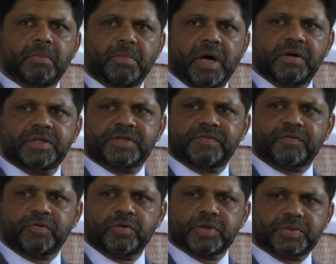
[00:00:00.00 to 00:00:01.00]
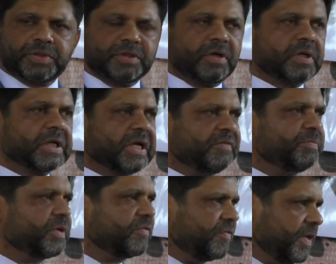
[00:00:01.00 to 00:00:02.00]
Marist, of course, was not
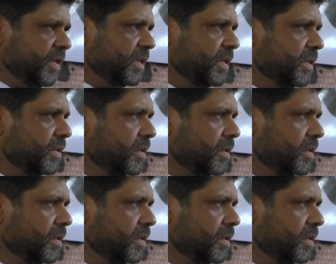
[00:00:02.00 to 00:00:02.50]
government funded,